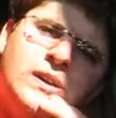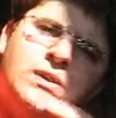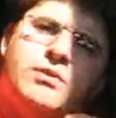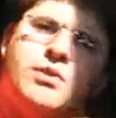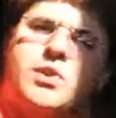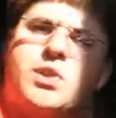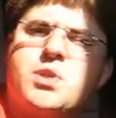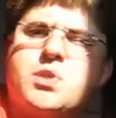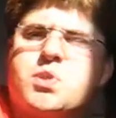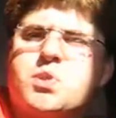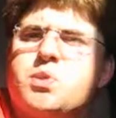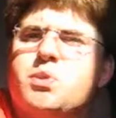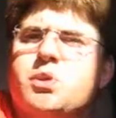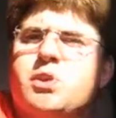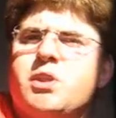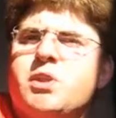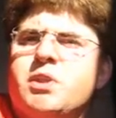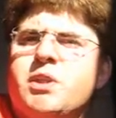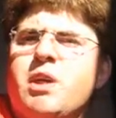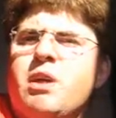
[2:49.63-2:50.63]
For those who
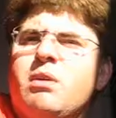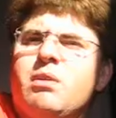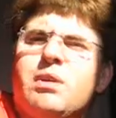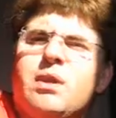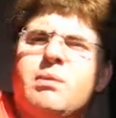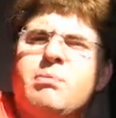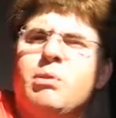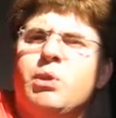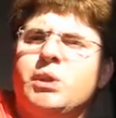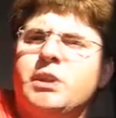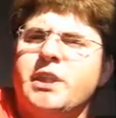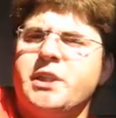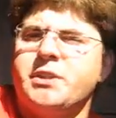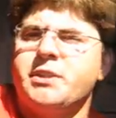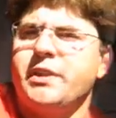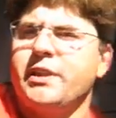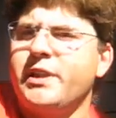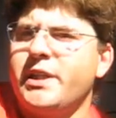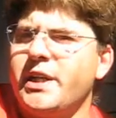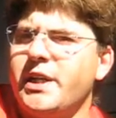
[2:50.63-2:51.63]
don't know,
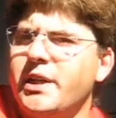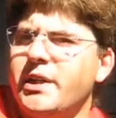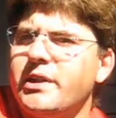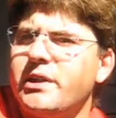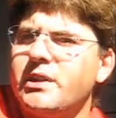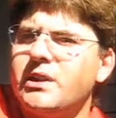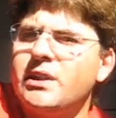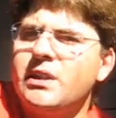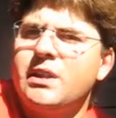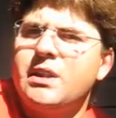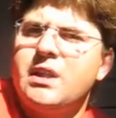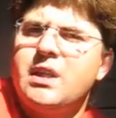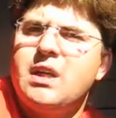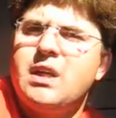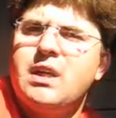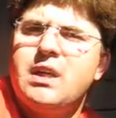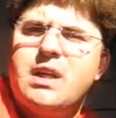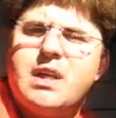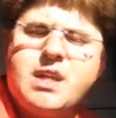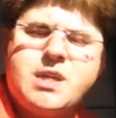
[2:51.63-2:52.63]
multithreading
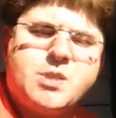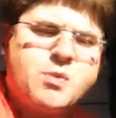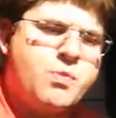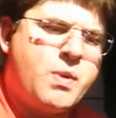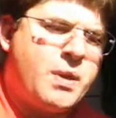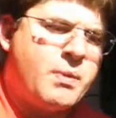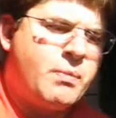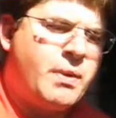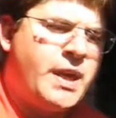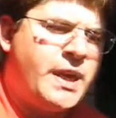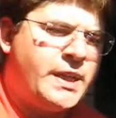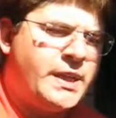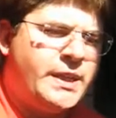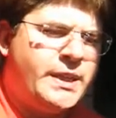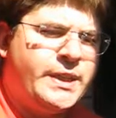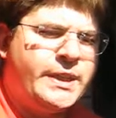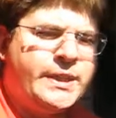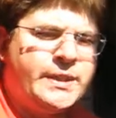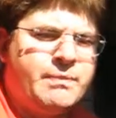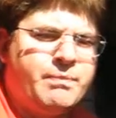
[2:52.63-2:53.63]
is when one.
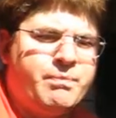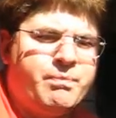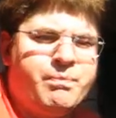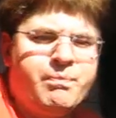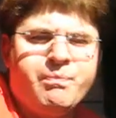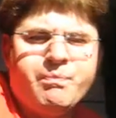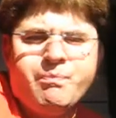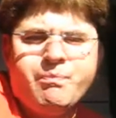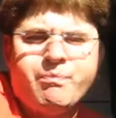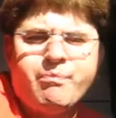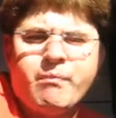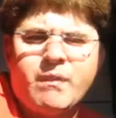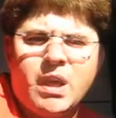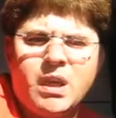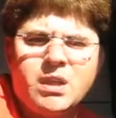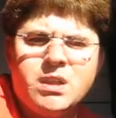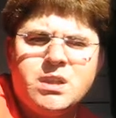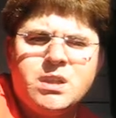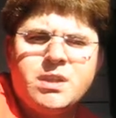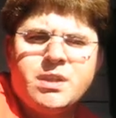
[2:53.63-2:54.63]
Um,
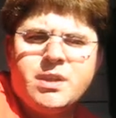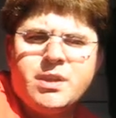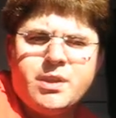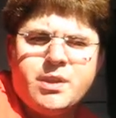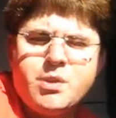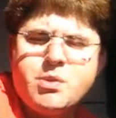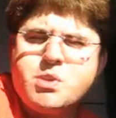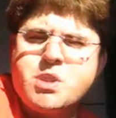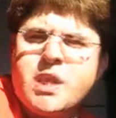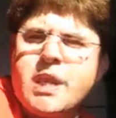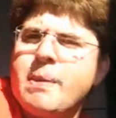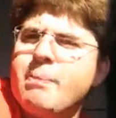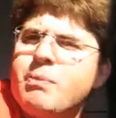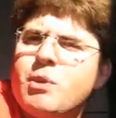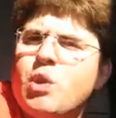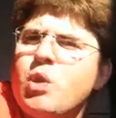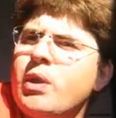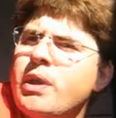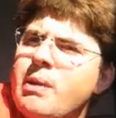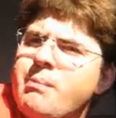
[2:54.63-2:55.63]
using a
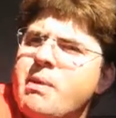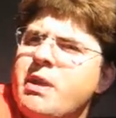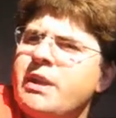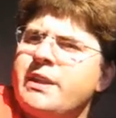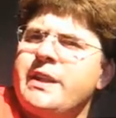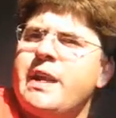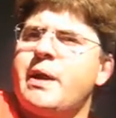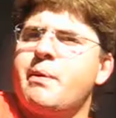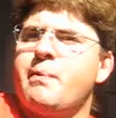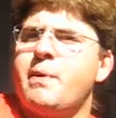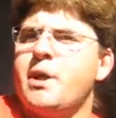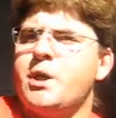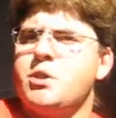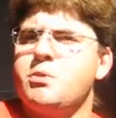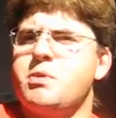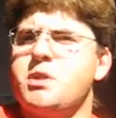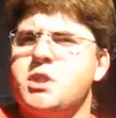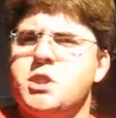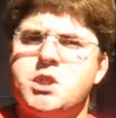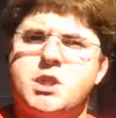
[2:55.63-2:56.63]
programming language
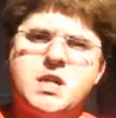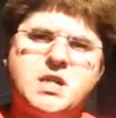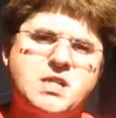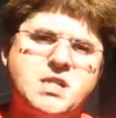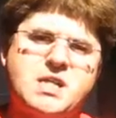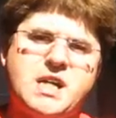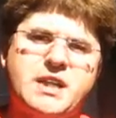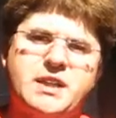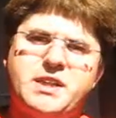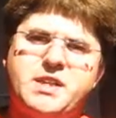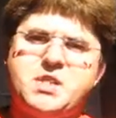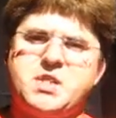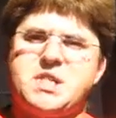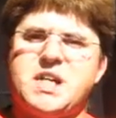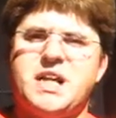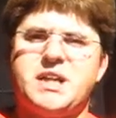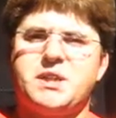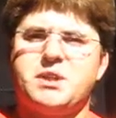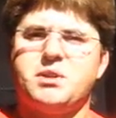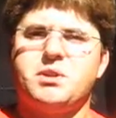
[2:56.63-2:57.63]
which is not
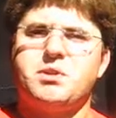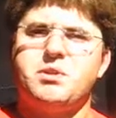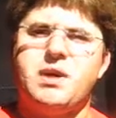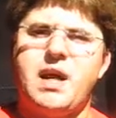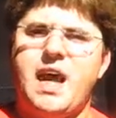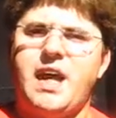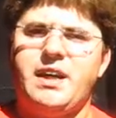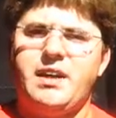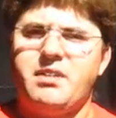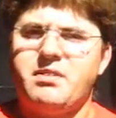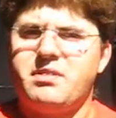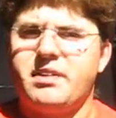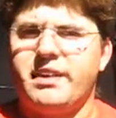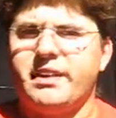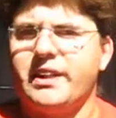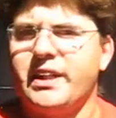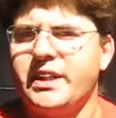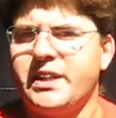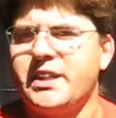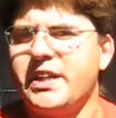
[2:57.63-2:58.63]
designed to do anything
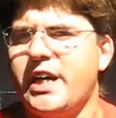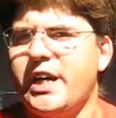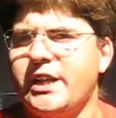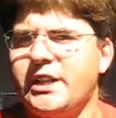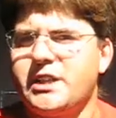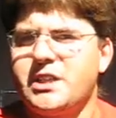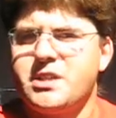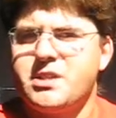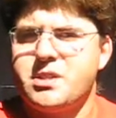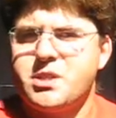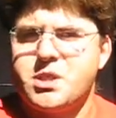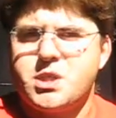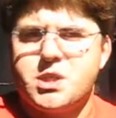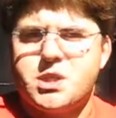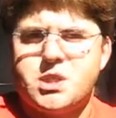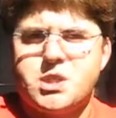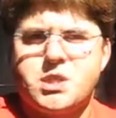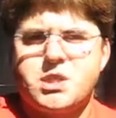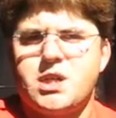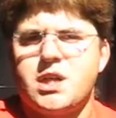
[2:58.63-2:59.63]
like that. It's
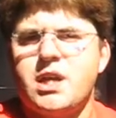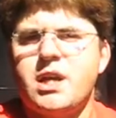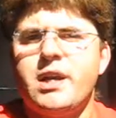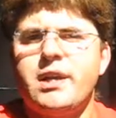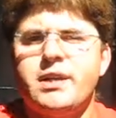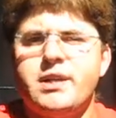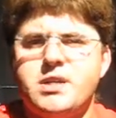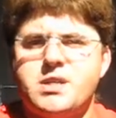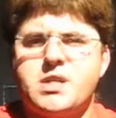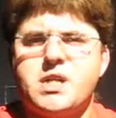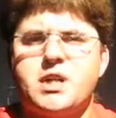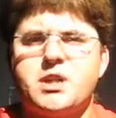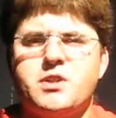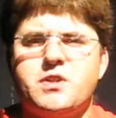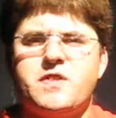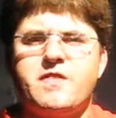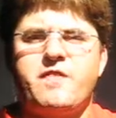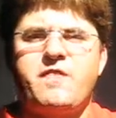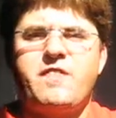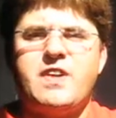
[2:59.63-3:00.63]
just designed to
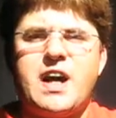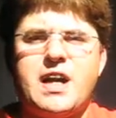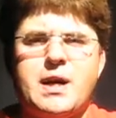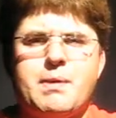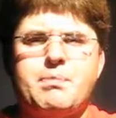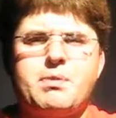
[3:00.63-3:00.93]
define a